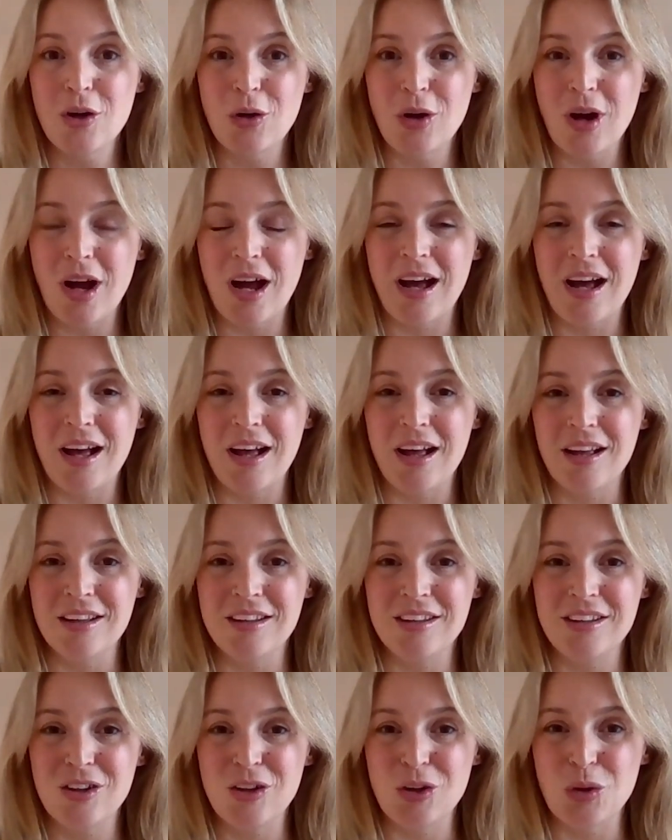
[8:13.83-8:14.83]

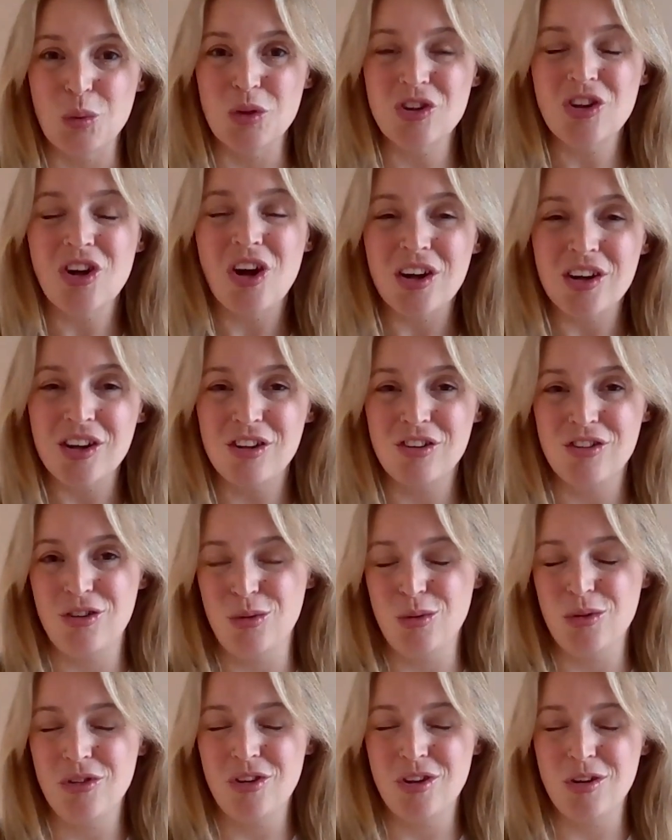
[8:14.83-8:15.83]
we're talking to
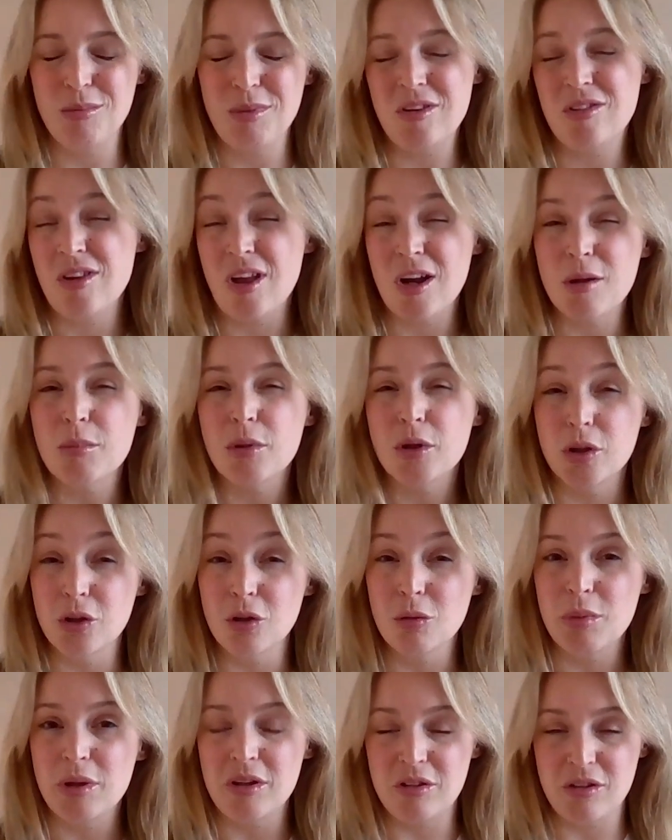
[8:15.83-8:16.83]
is going to be set up a little
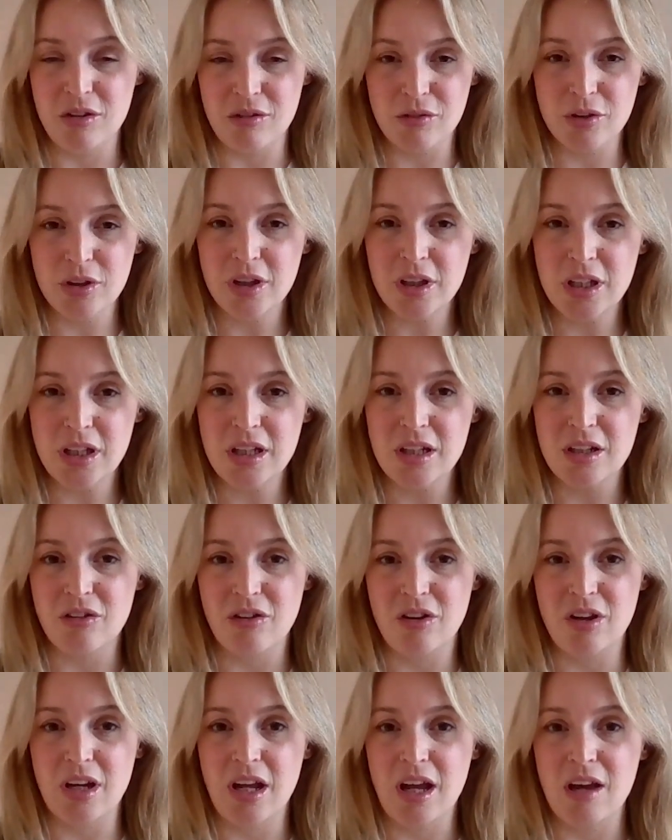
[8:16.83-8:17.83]
bit differently and is
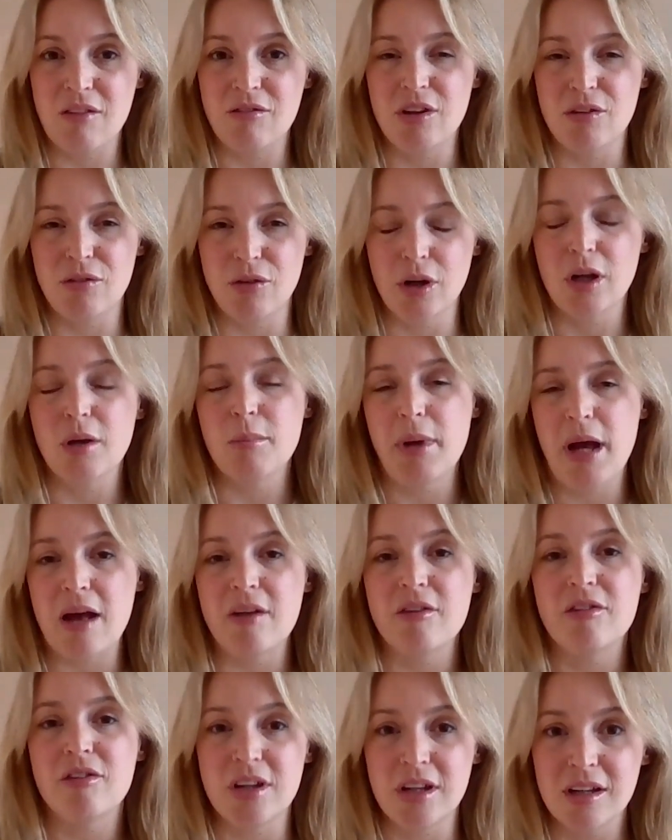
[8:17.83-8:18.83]
going to have different
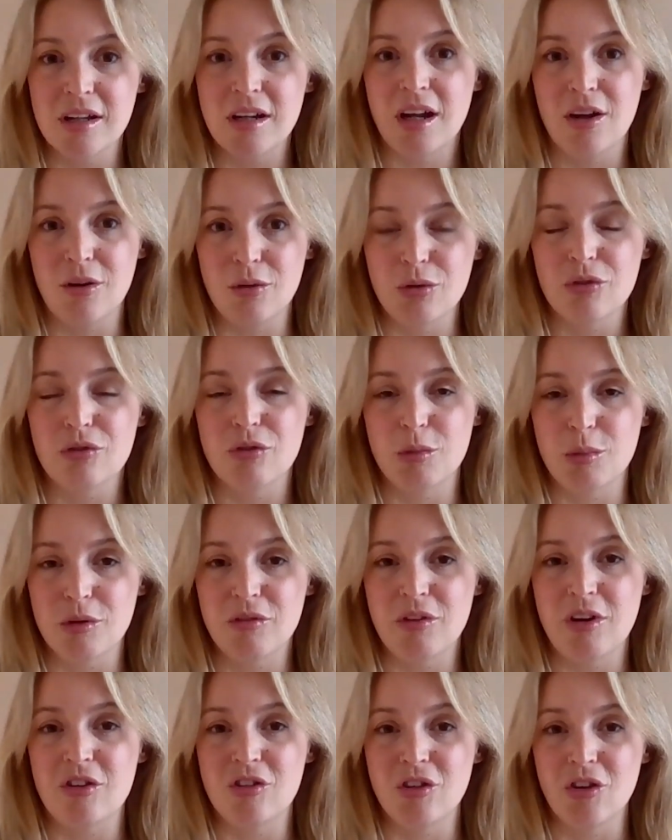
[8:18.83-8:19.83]
capacity in-house for
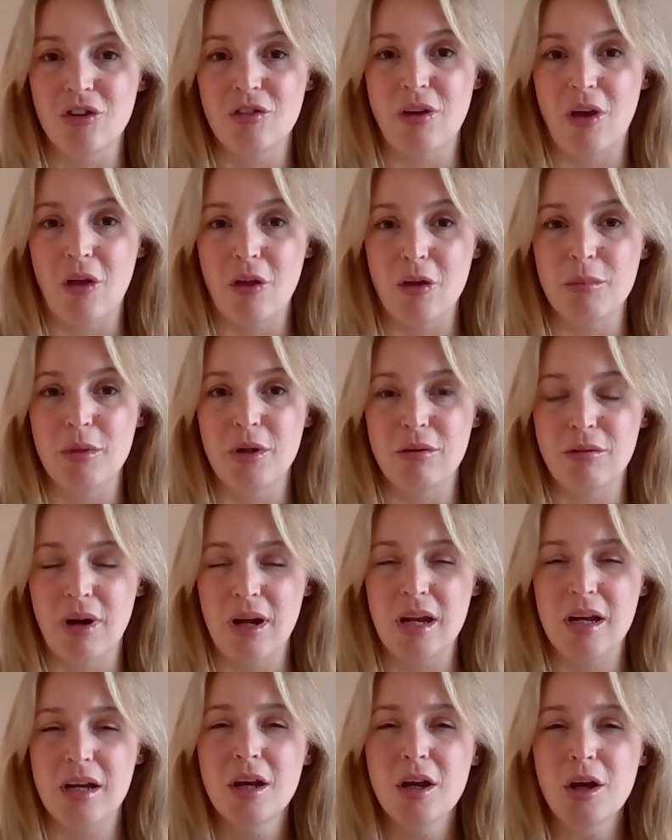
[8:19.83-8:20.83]
professional development,
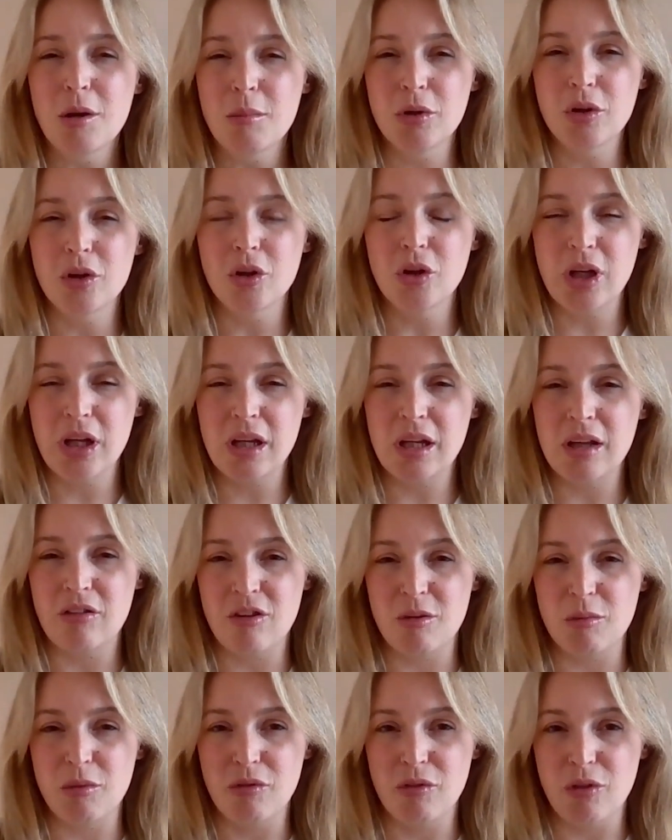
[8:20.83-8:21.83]
right? But looking at
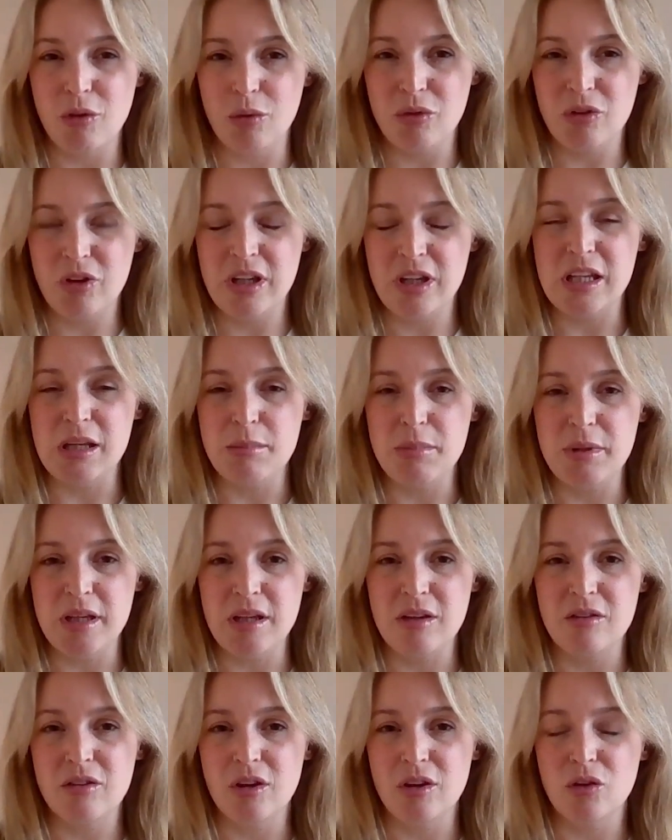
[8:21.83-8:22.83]
some of those key
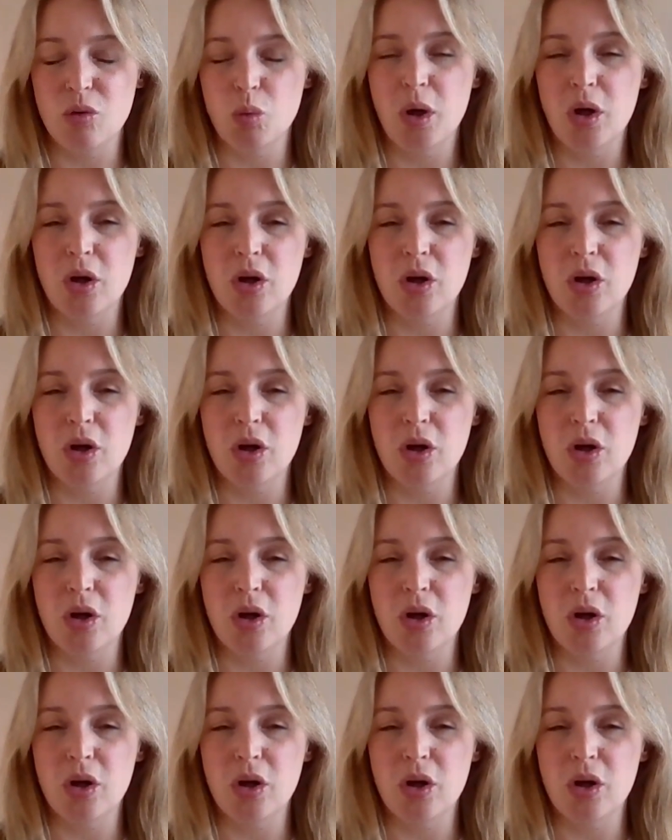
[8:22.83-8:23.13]
pieces, where